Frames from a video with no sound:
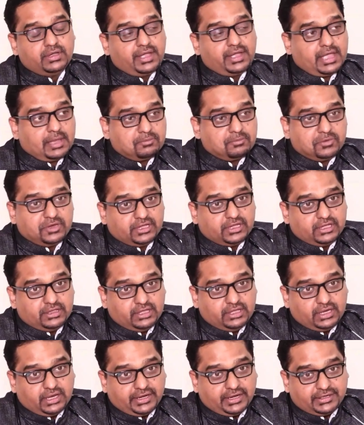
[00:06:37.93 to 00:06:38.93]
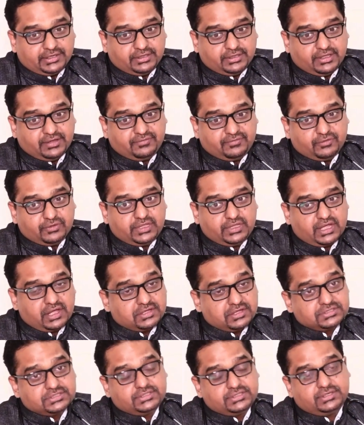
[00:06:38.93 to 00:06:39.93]
happening in the night. Therefore, the
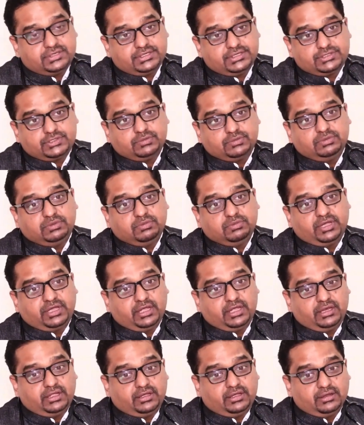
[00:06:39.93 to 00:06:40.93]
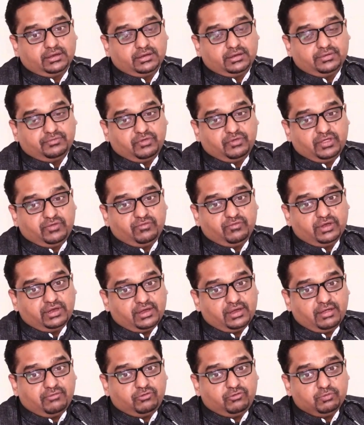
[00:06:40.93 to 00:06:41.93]
answer has to be mechanical. We will
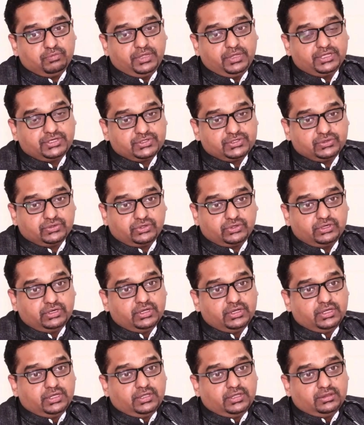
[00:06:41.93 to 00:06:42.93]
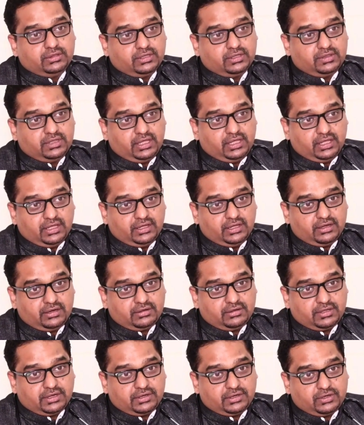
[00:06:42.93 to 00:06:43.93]
have to make sure that the air
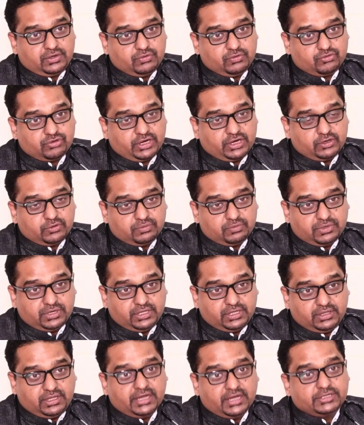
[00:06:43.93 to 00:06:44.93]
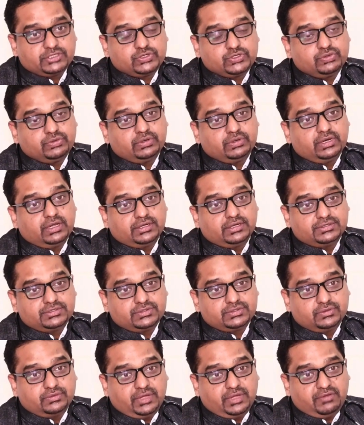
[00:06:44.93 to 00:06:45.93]
that you're trying to breathe gets to your lungs.
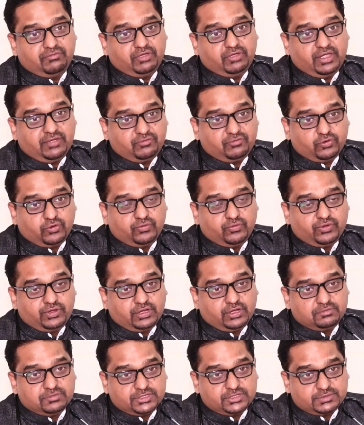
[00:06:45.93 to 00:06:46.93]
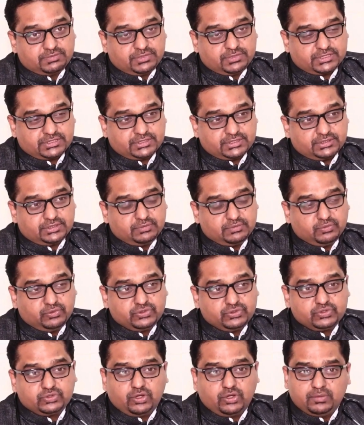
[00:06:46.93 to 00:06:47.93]
So, and we have to overcome this pressure. The
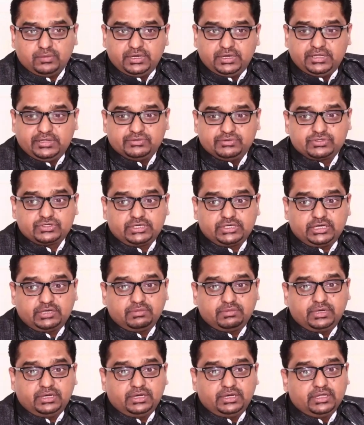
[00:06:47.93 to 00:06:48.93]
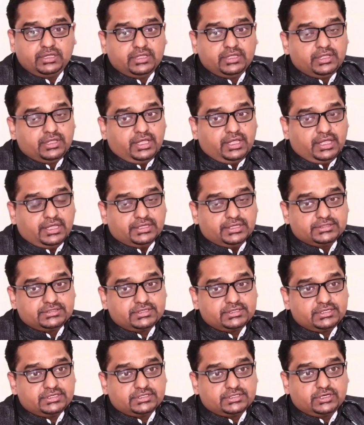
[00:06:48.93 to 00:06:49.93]
most commonly used treatment
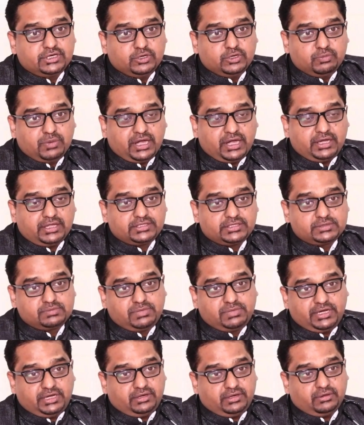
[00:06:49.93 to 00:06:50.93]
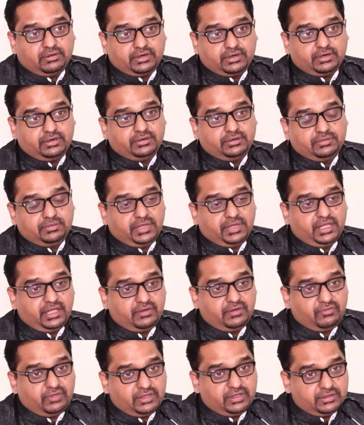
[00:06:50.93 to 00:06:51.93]
is a pneumatic splint, or a
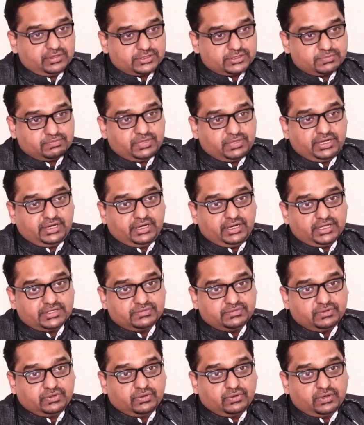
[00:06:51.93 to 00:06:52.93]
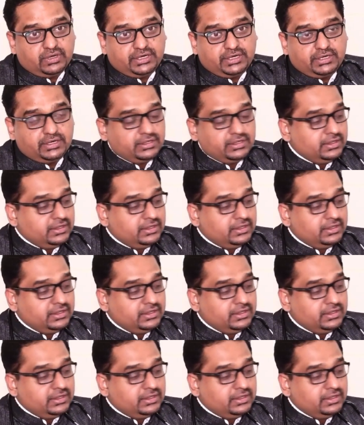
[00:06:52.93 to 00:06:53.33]
airway splint, as we call it.